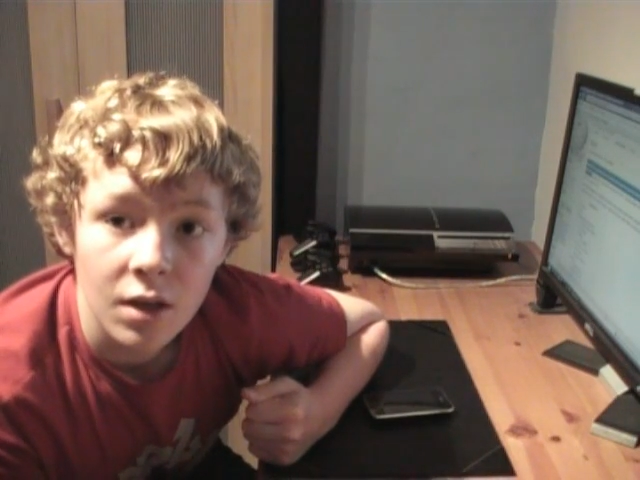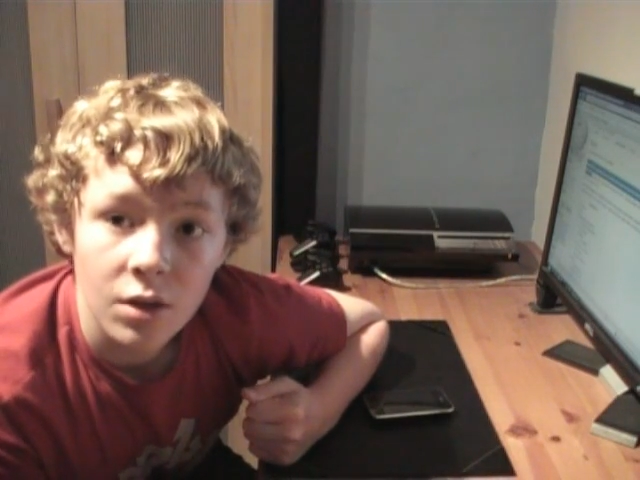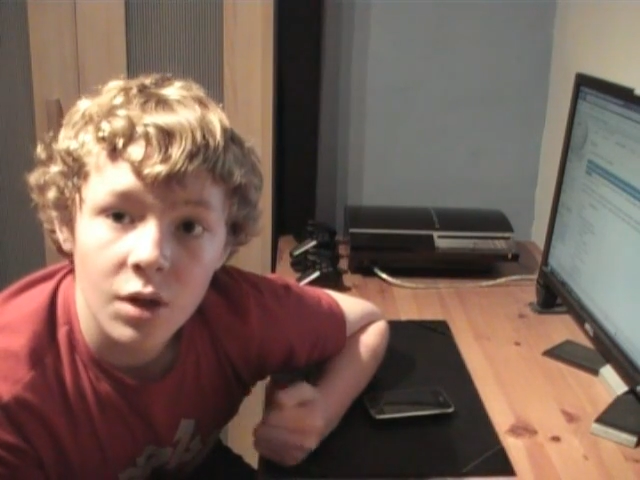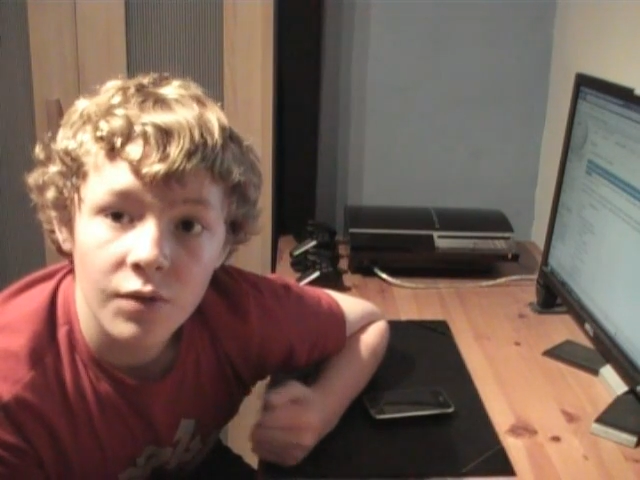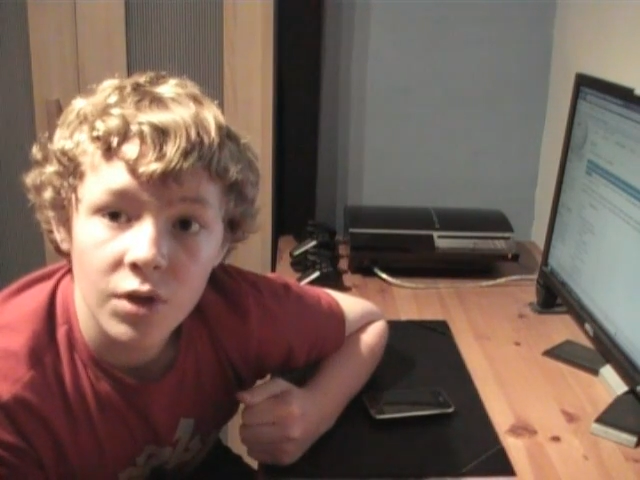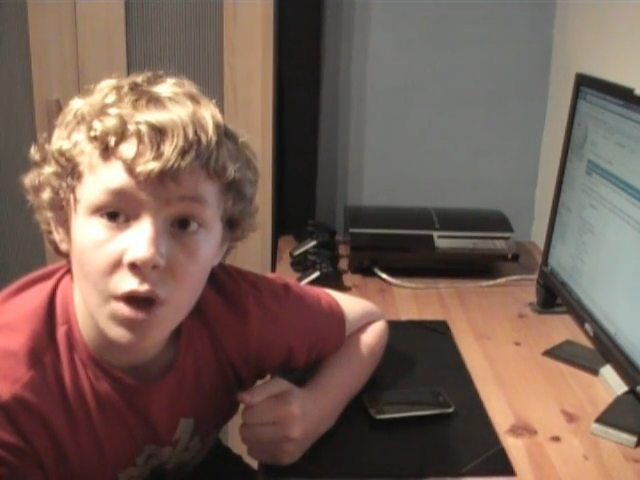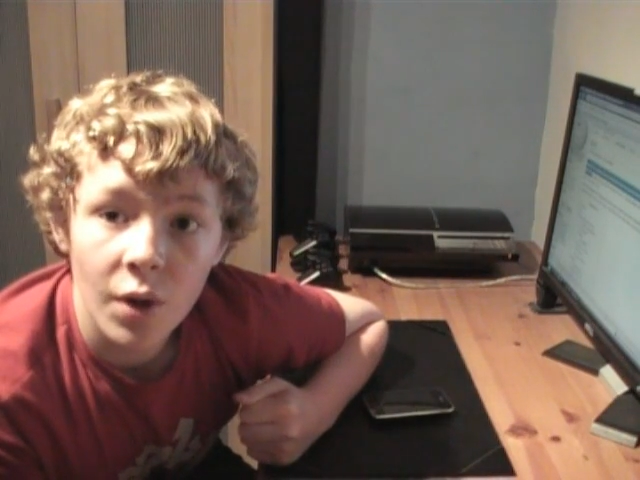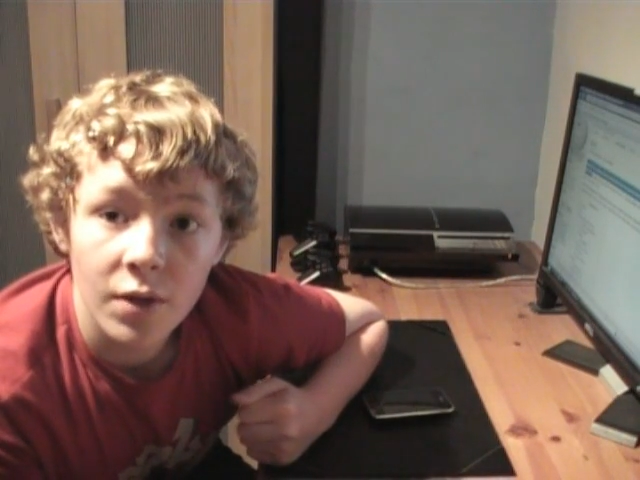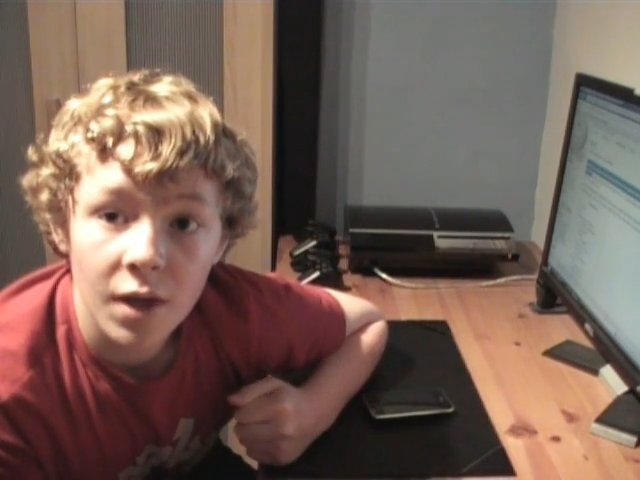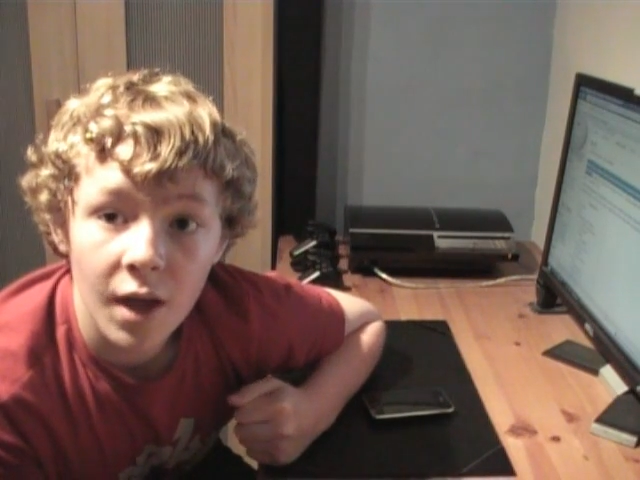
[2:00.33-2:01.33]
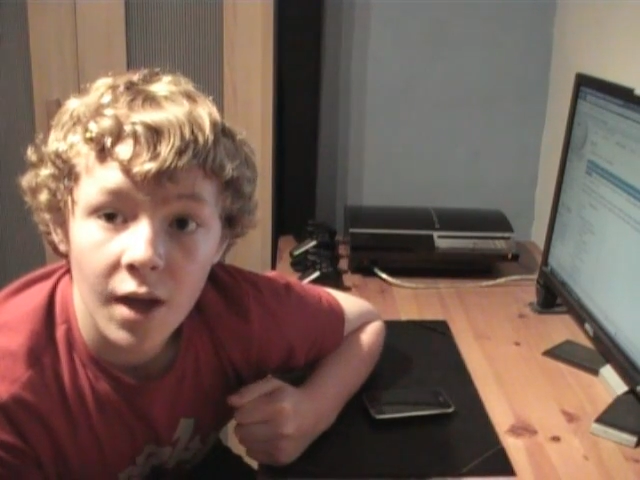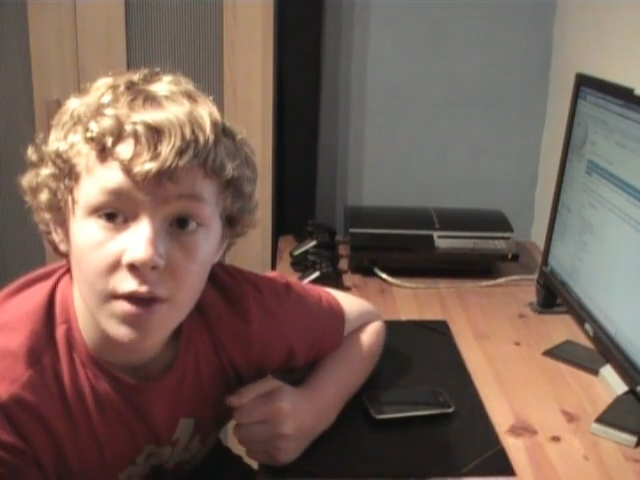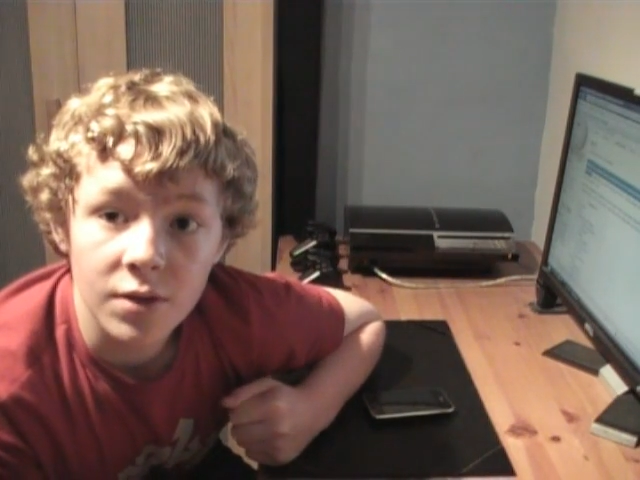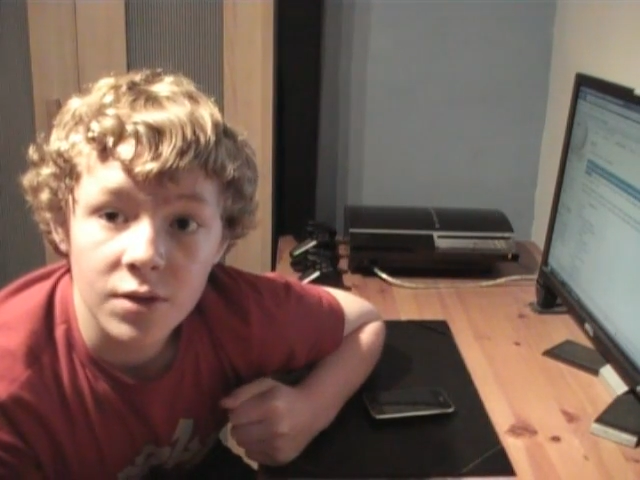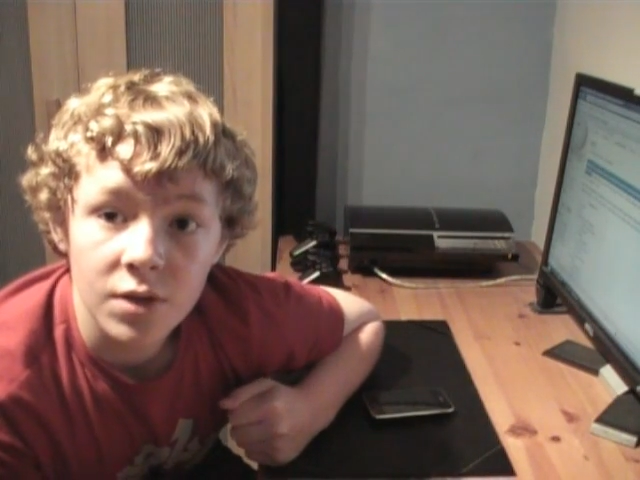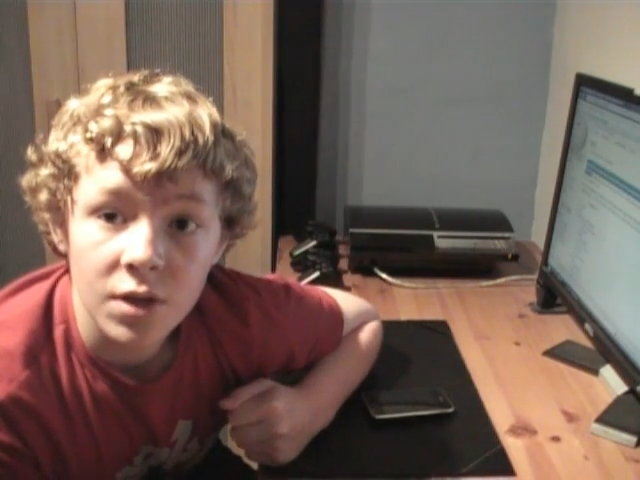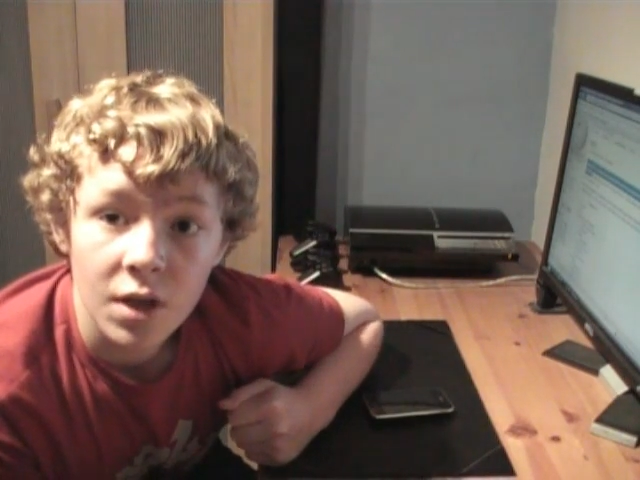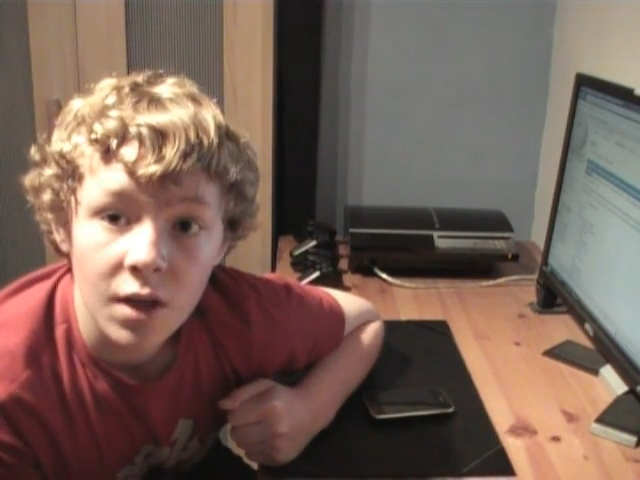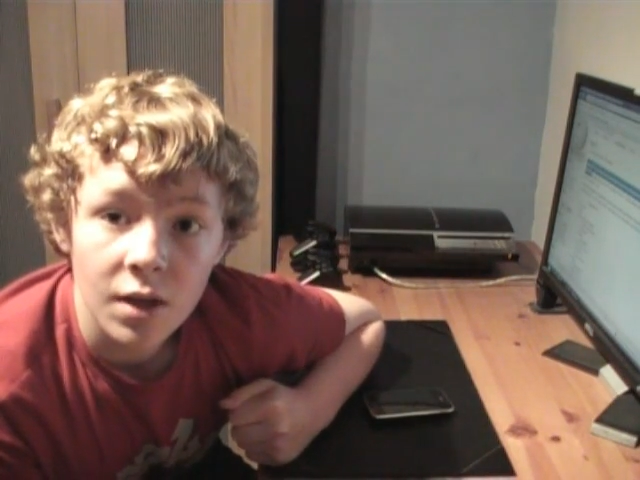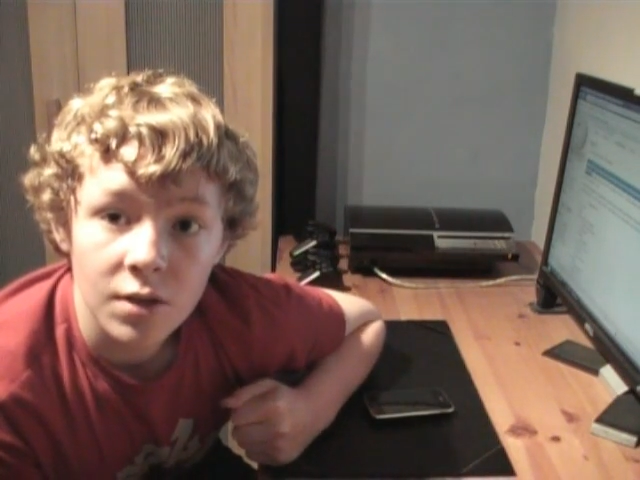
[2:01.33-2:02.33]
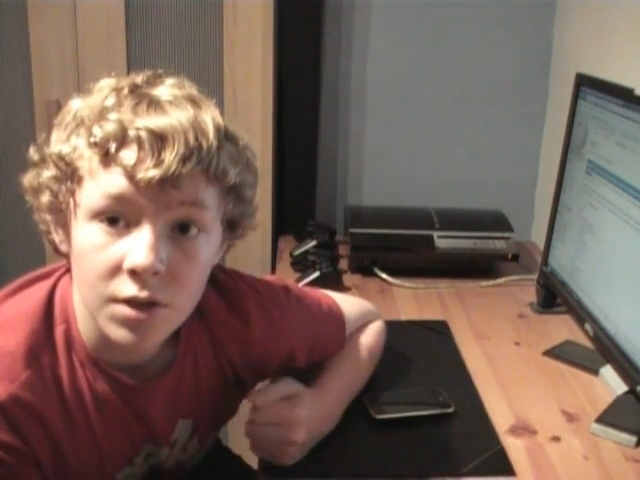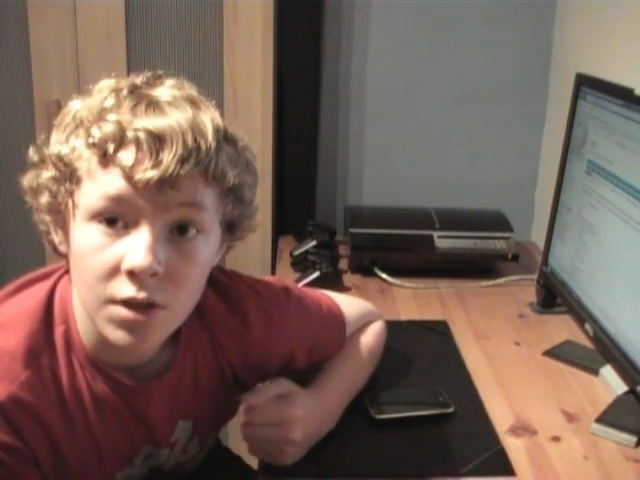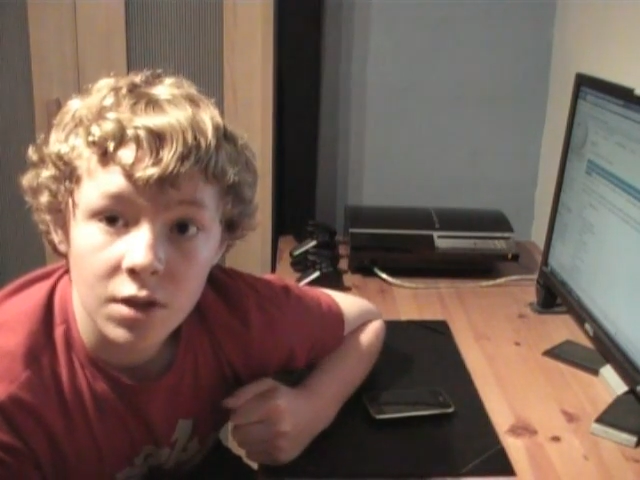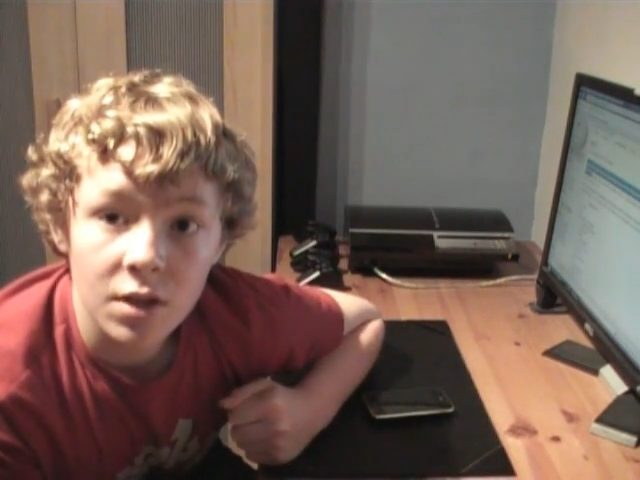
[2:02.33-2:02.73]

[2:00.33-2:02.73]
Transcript: You know, if you go in there, and so you